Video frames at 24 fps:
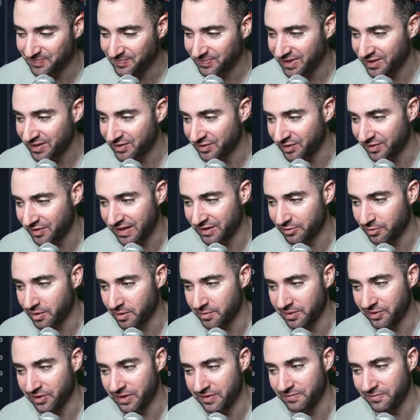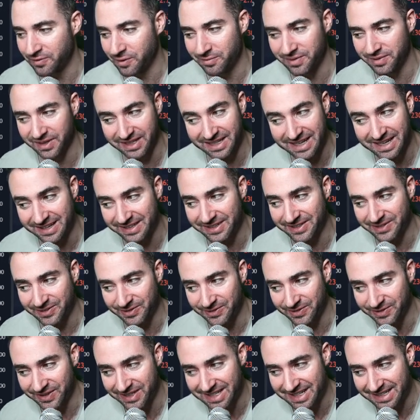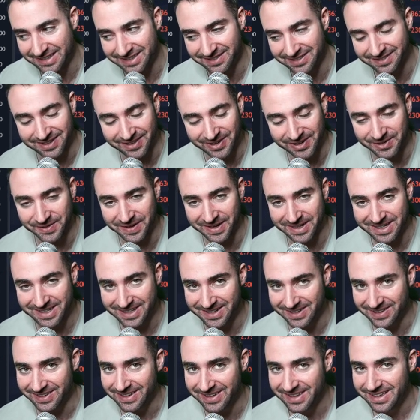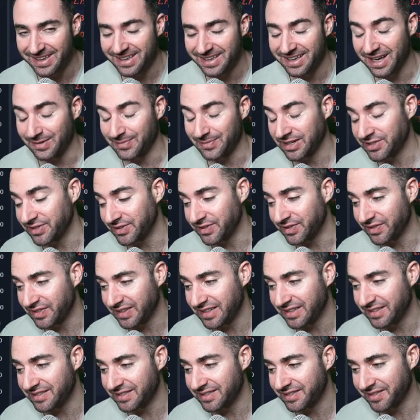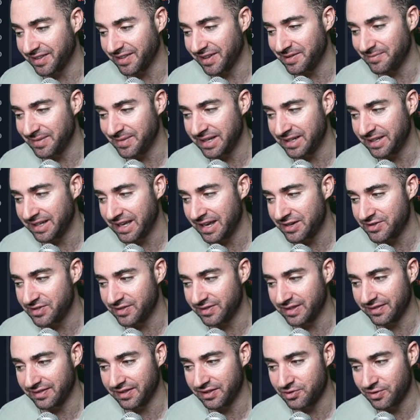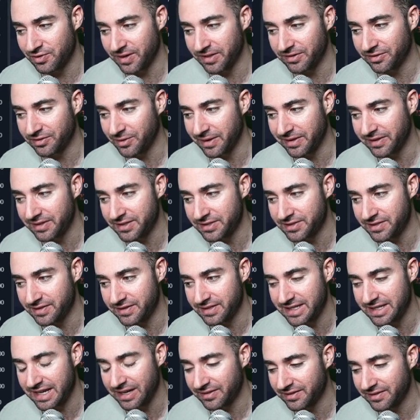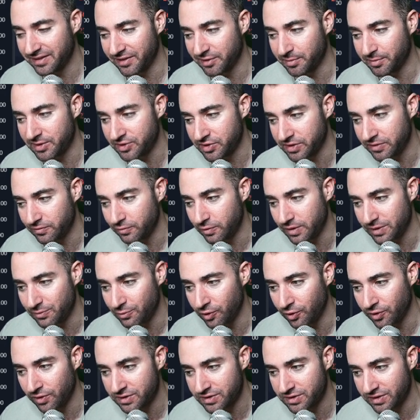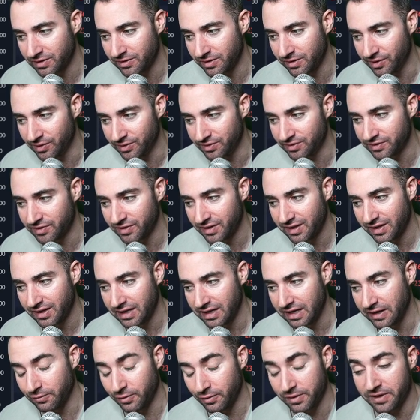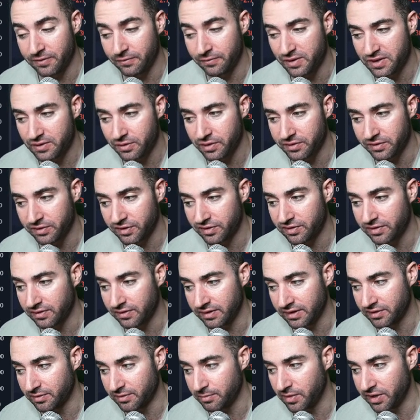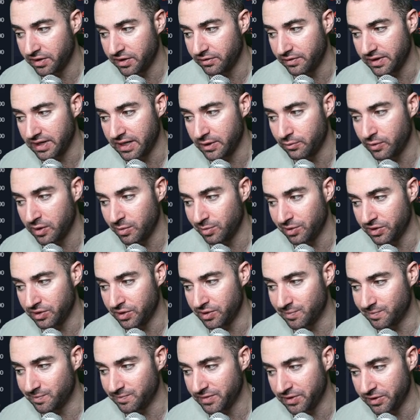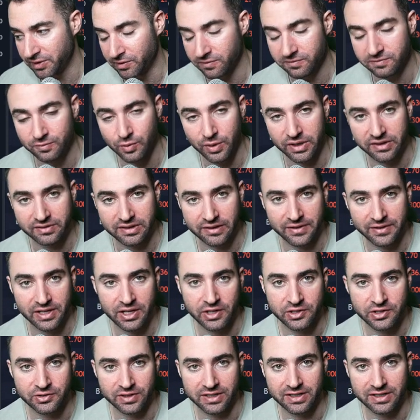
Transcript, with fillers: So that's what I'd be looking for. But again, you know, looking at this area right here, I'm actually seeing some indications that the trend is strengthening to the downside, especially if we were to close, if we close this monthly anywhere below, you know, 4700,